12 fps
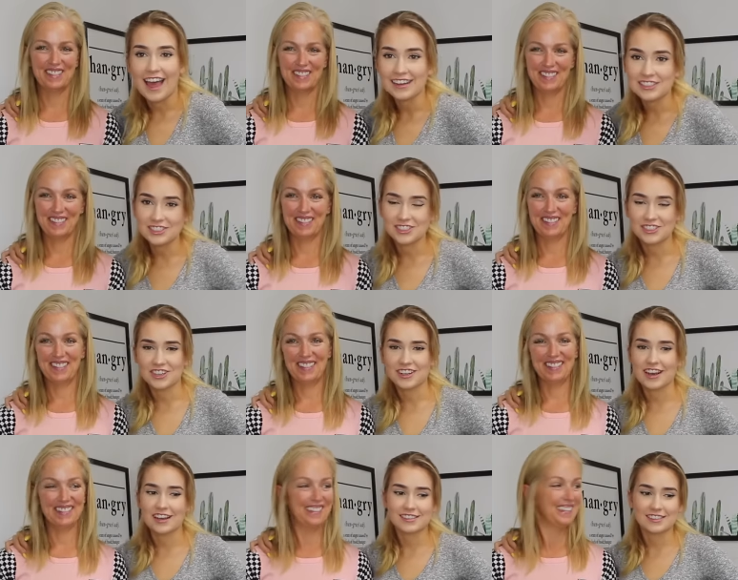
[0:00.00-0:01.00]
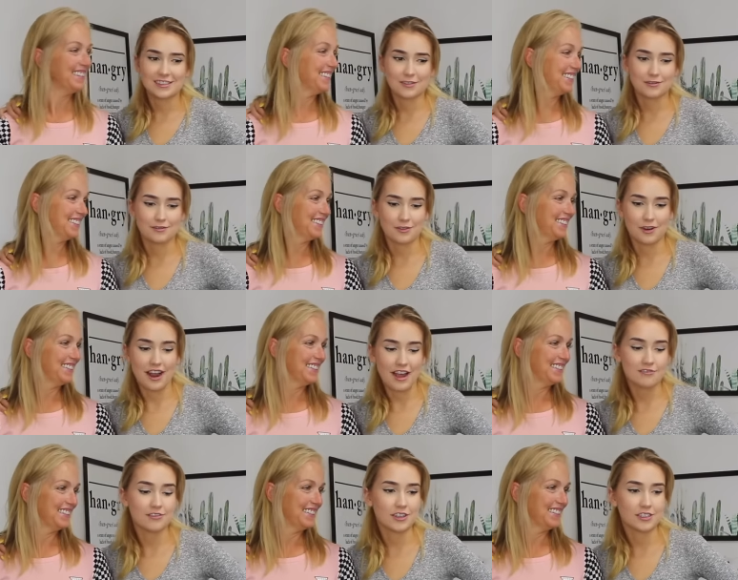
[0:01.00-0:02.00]
Speaker 1: That just took us
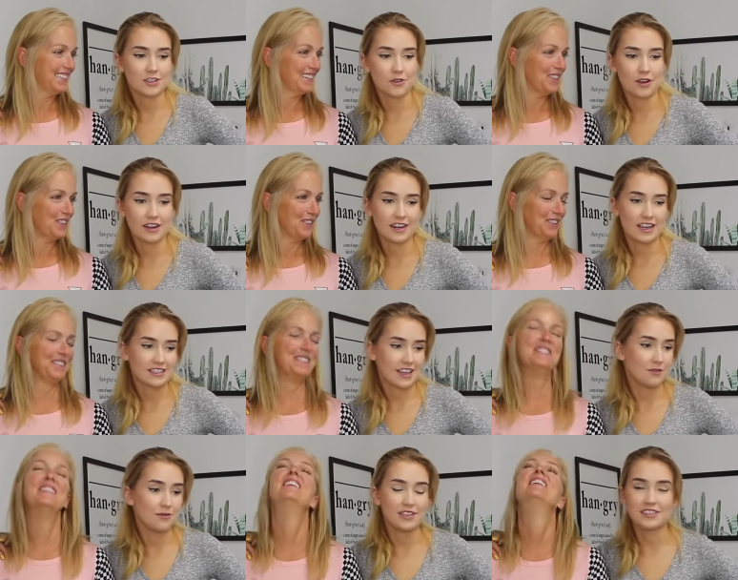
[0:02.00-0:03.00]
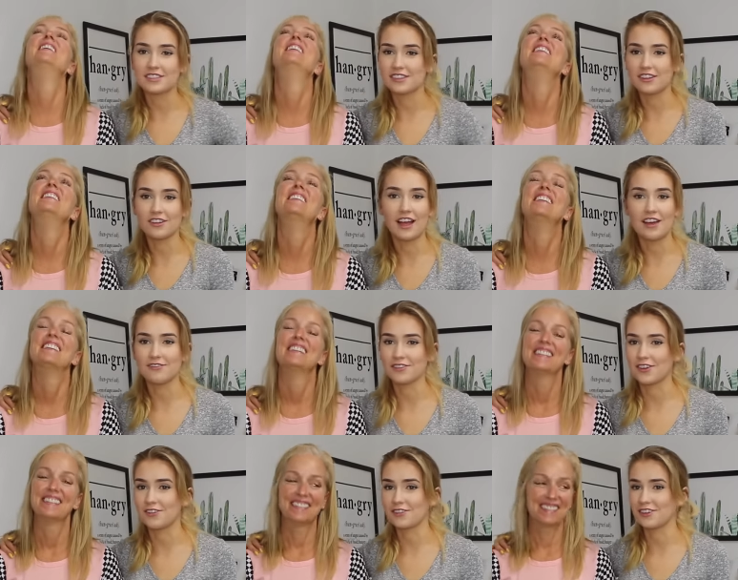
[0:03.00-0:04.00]
forever to organize, and we still
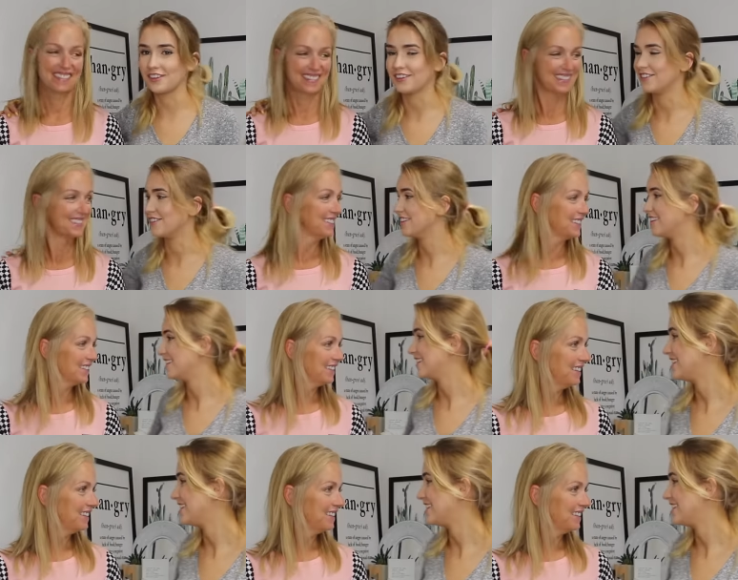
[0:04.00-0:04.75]
have no clue.